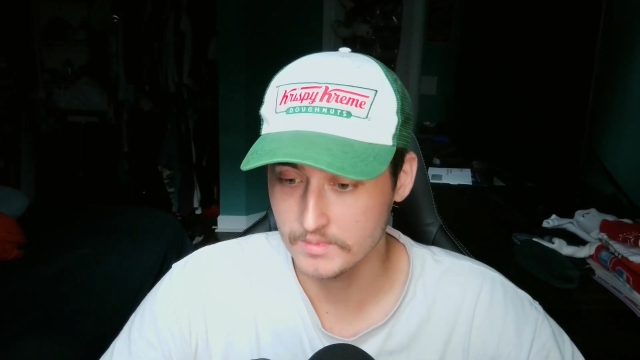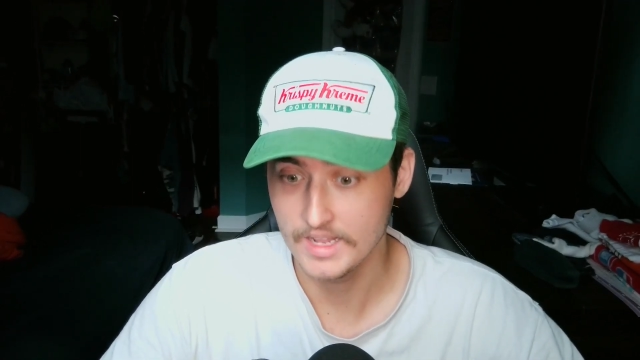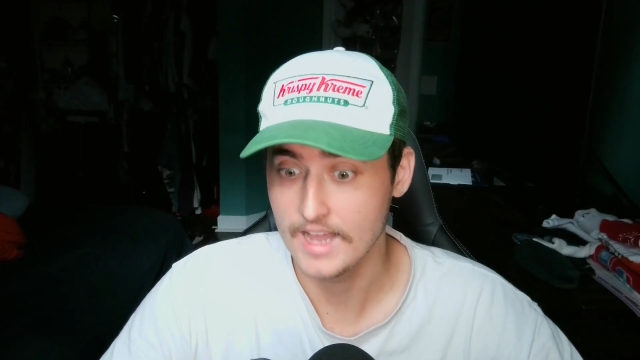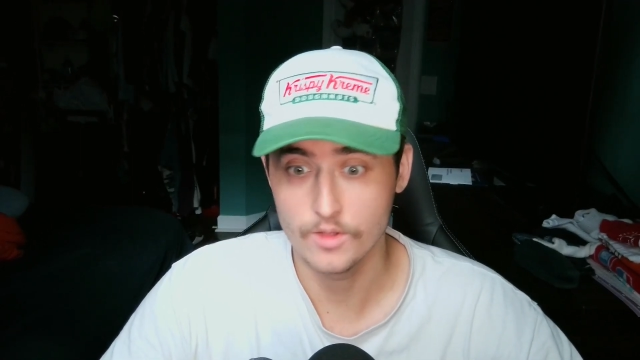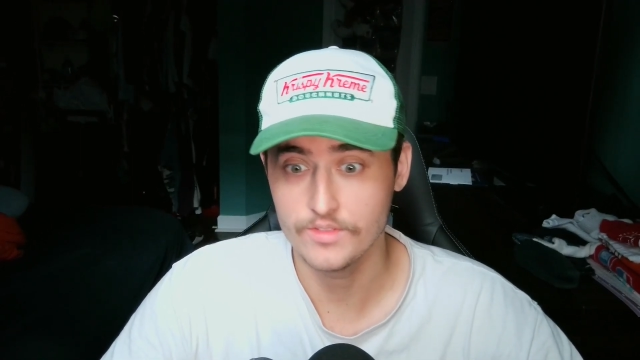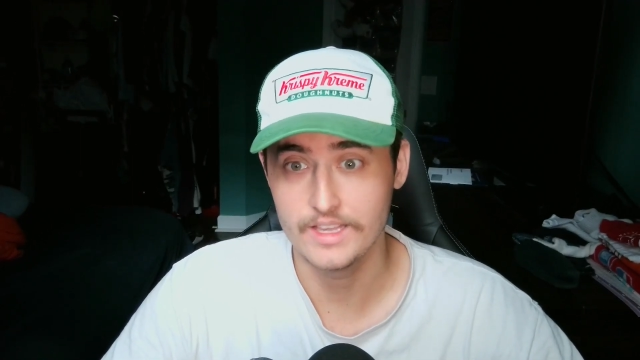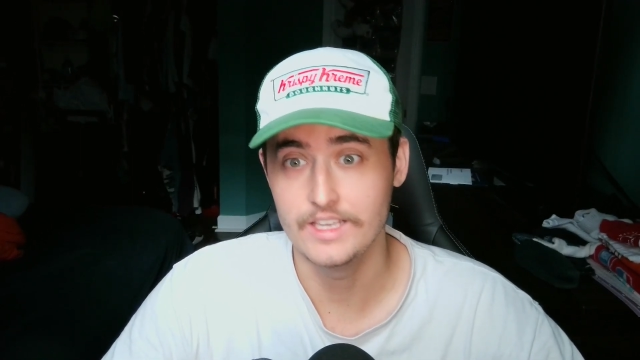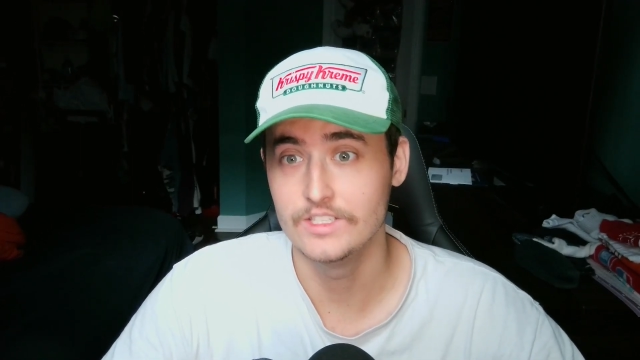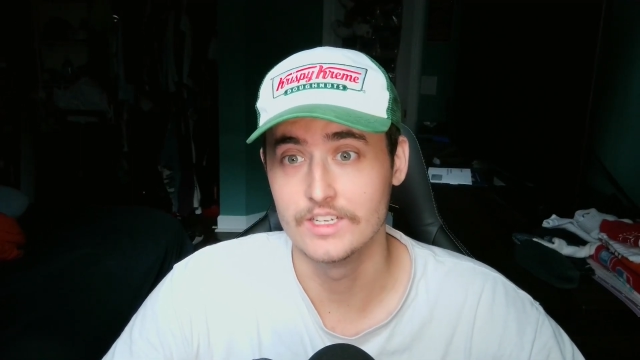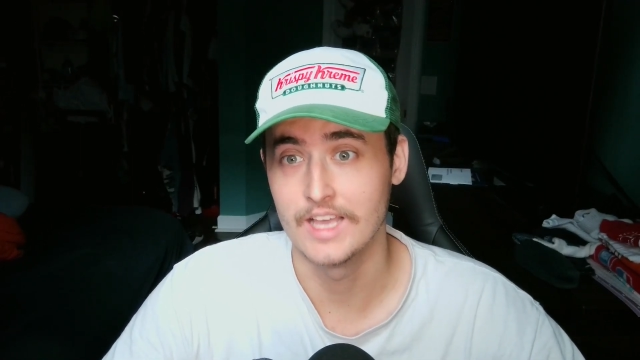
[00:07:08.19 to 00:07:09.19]
I don't think
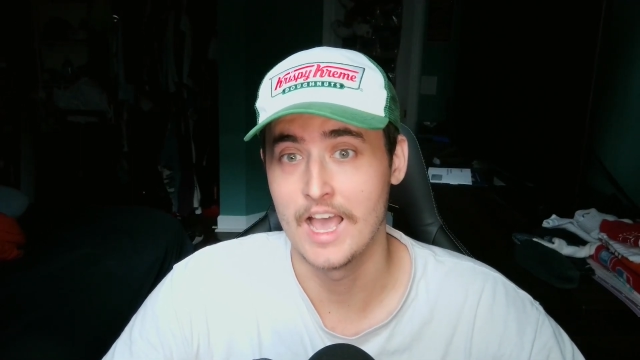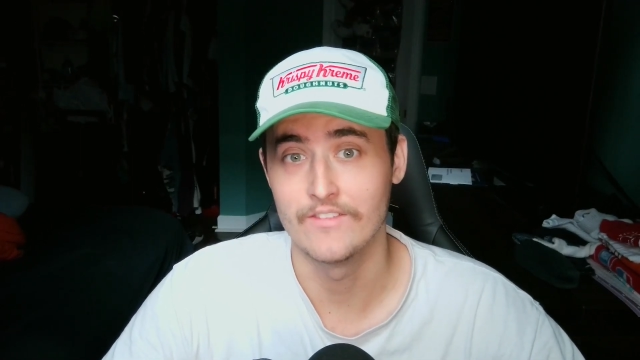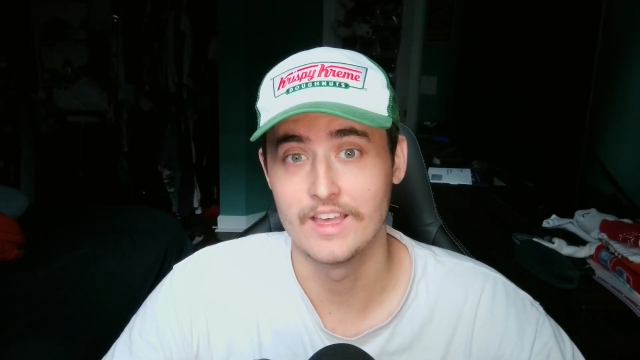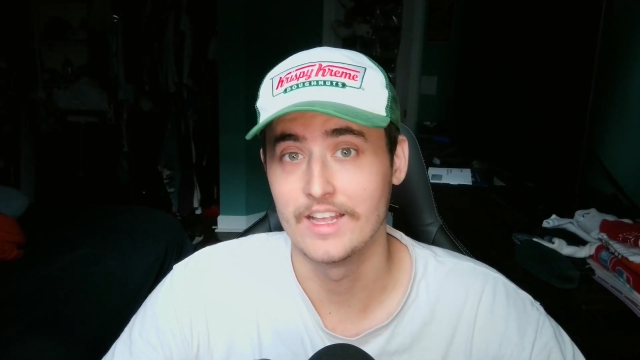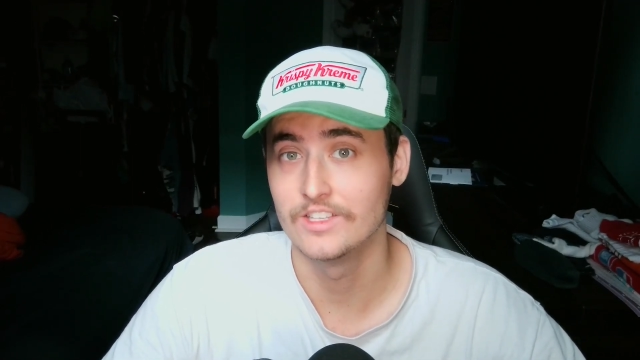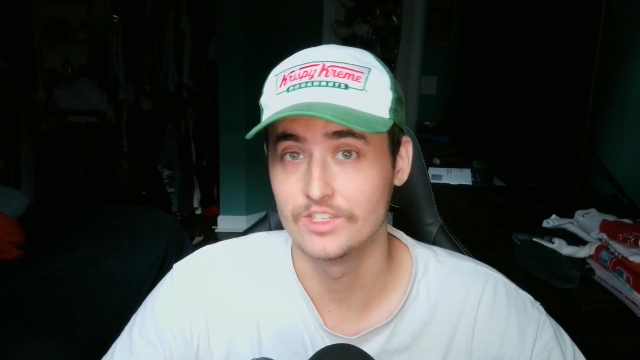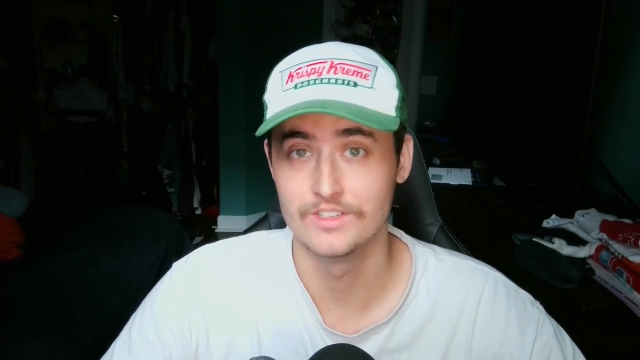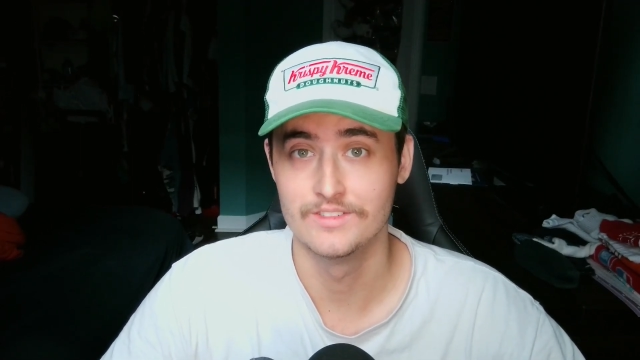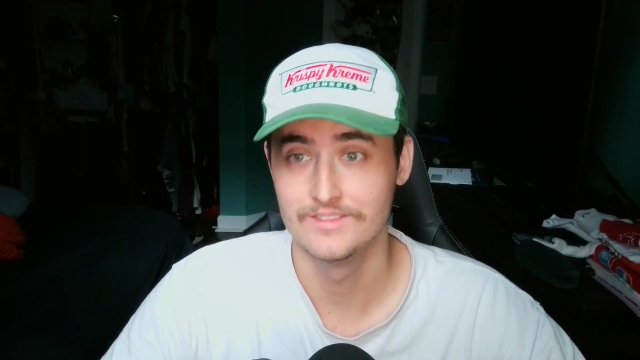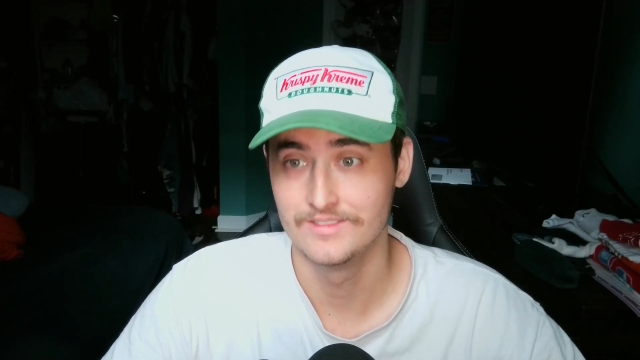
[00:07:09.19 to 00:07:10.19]
he's going to have that answer
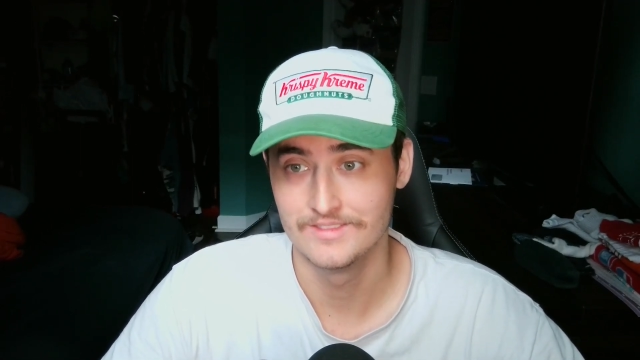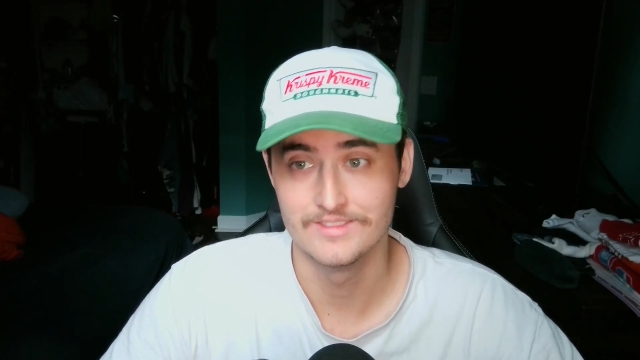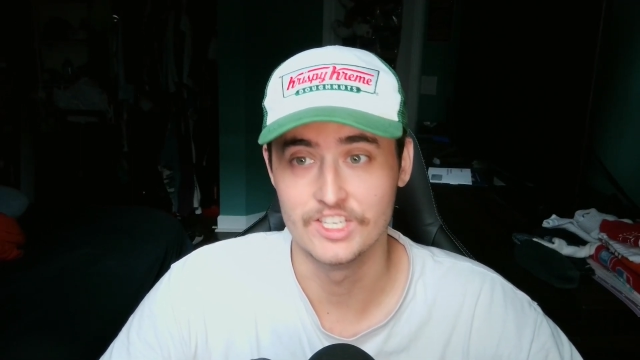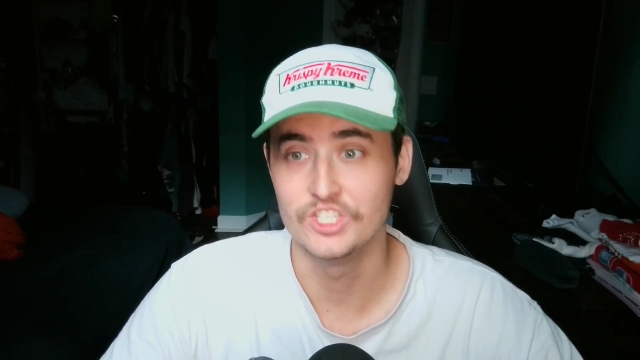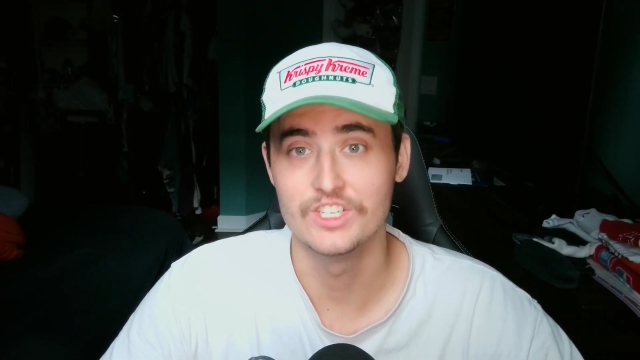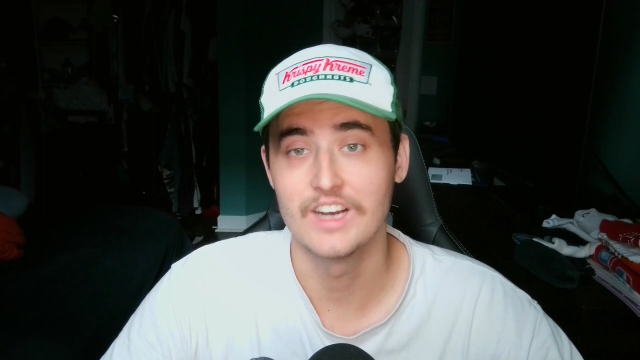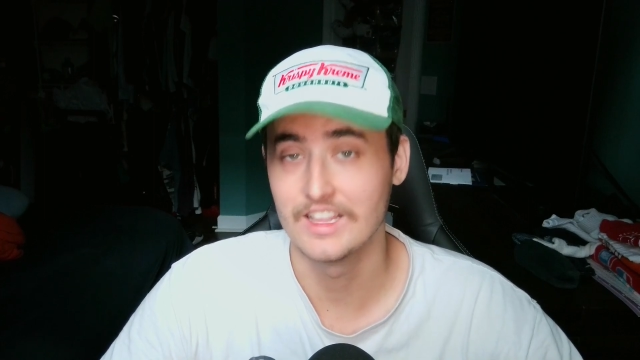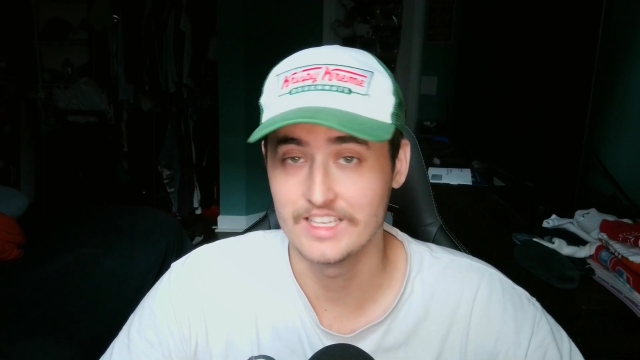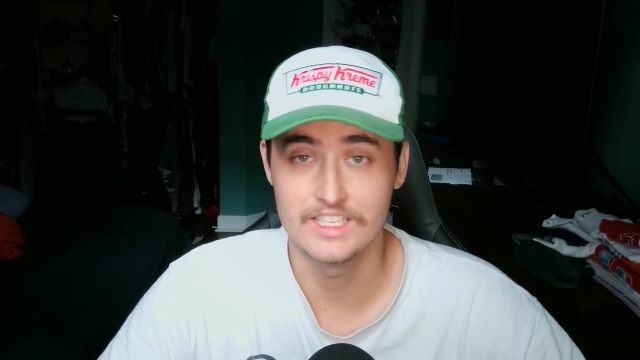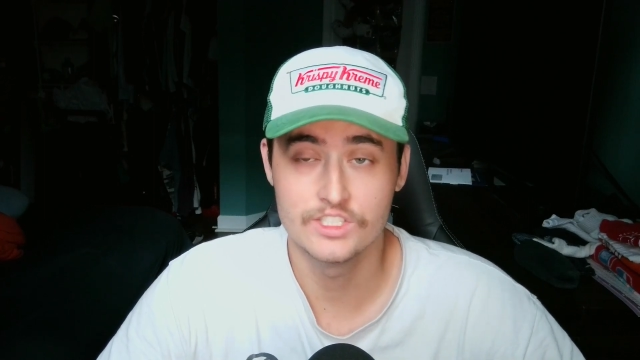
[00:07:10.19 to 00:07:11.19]
this year. I
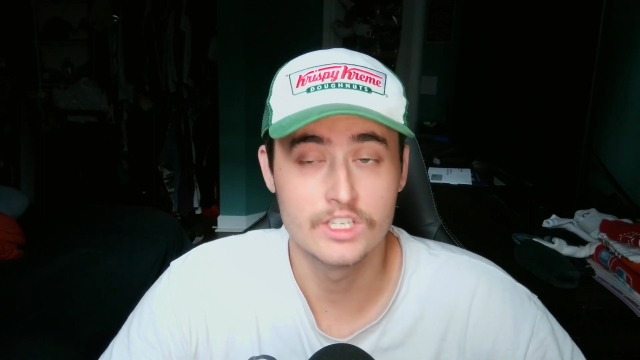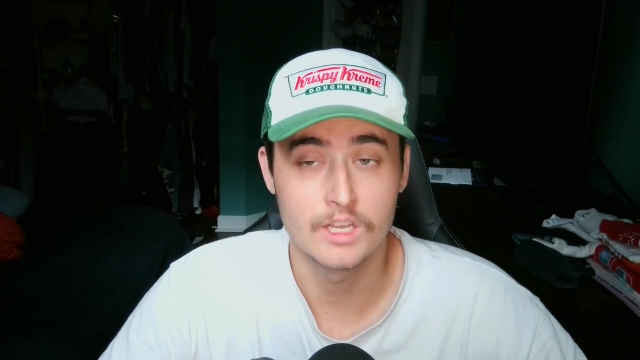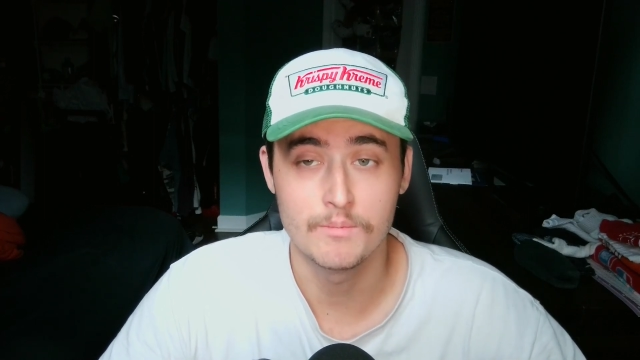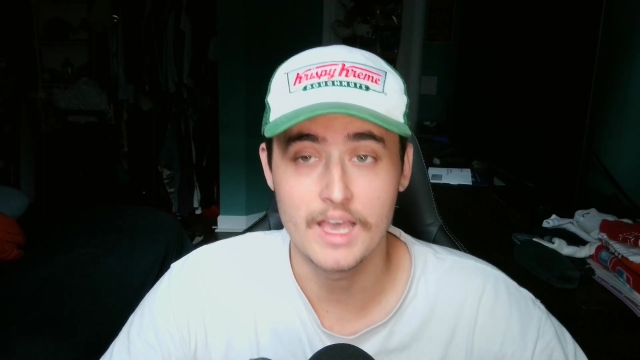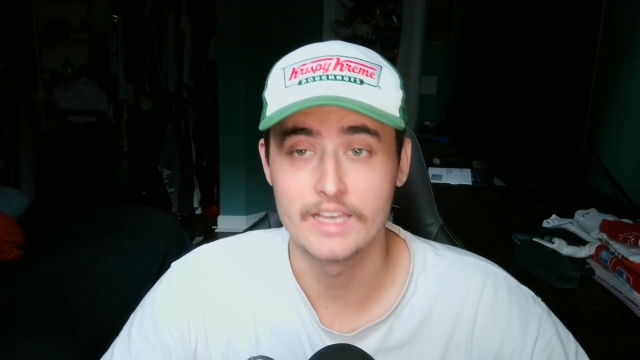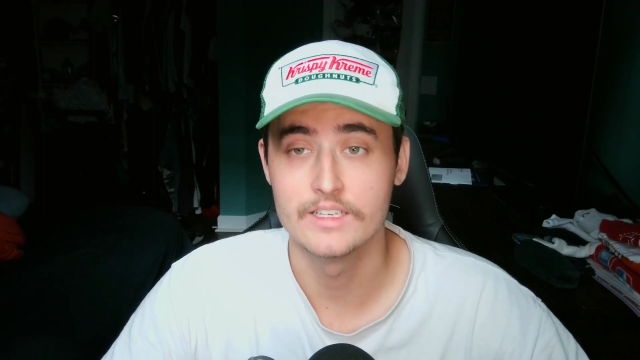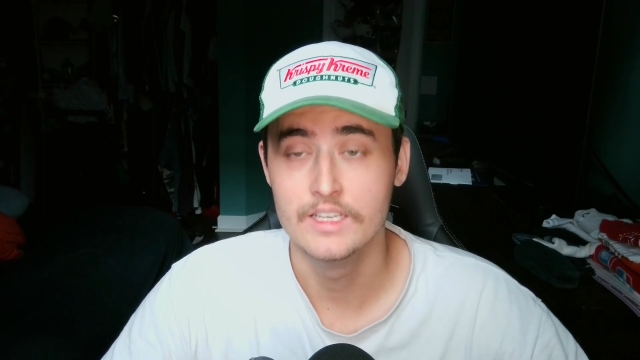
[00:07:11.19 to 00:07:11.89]
think he's going to come back.